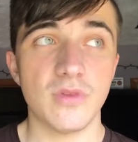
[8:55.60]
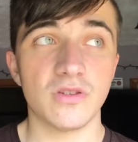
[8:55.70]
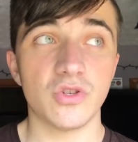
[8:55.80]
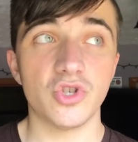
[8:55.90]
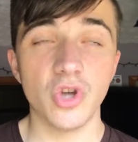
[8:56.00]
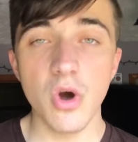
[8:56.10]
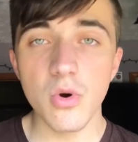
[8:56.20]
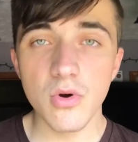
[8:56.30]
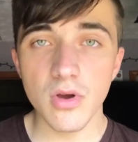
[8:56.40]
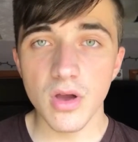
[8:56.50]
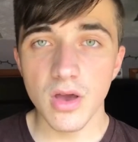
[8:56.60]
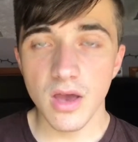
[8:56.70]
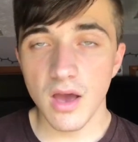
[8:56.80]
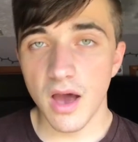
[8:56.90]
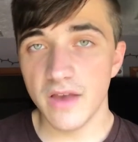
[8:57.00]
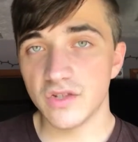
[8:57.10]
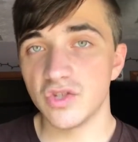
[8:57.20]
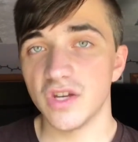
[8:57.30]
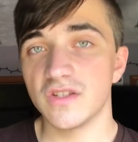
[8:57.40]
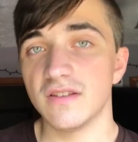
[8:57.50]
as a joke, I
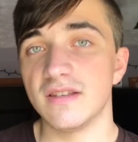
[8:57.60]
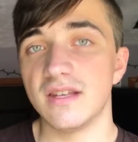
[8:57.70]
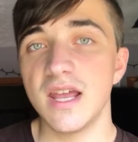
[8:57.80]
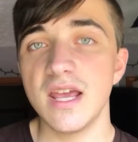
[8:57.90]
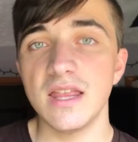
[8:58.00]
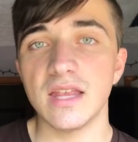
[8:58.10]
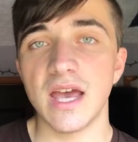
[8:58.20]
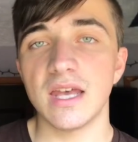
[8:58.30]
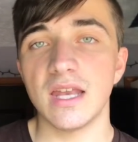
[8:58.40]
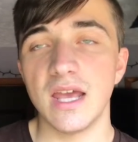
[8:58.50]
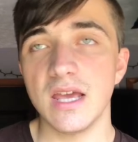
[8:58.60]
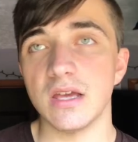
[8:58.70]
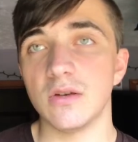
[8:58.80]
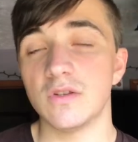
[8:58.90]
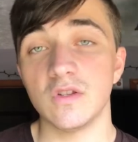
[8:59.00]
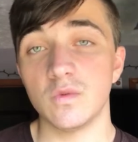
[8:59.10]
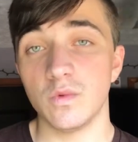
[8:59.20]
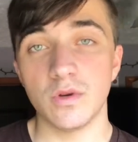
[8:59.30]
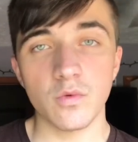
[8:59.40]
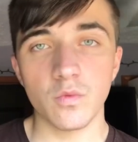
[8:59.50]
suggested to Nate that, hey, since
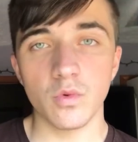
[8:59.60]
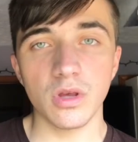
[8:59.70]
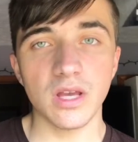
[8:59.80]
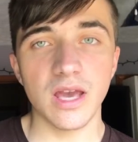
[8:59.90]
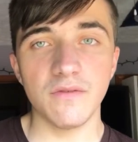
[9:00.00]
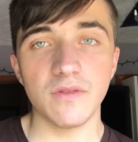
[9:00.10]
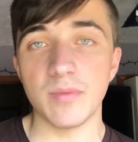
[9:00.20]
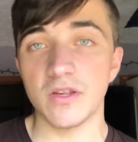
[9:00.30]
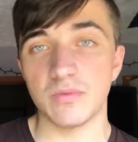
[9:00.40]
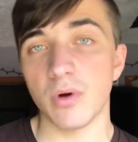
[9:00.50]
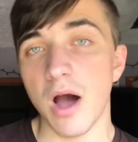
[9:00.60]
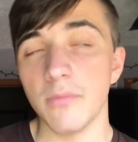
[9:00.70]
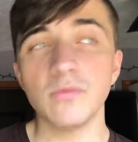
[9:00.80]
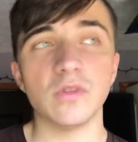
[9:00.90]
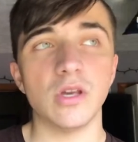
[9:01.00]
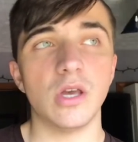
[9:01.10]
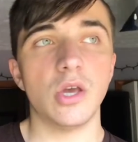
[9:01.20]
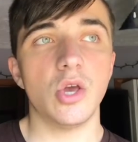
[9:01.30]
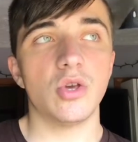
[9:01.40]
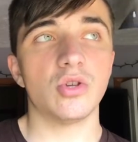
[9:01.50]
we didn't really have the best proms,
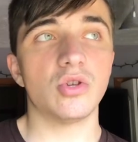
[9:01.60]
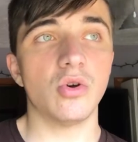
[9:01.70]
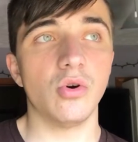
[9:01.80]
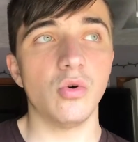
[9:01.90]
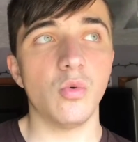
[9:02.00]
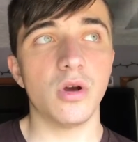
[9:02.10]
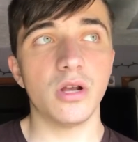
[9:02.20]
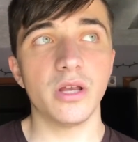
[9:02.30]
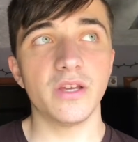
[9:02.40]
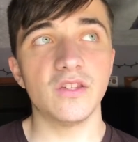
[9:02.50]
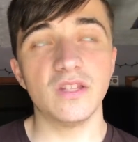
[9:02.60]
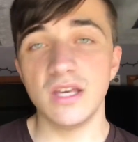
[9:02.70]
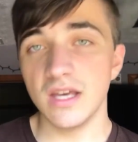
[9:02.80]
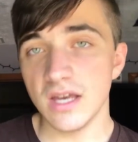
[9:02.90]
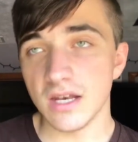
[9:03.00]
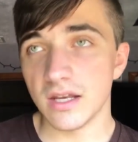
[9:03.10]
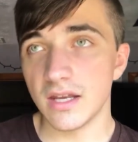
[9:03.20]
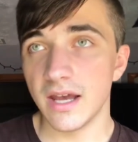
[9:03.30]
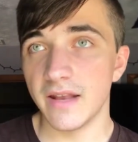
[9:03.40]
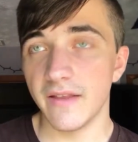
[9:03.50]
so wanna like sneak in.
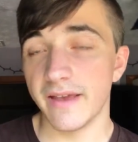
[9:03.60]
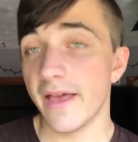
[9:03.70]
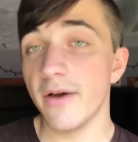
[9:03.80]
And like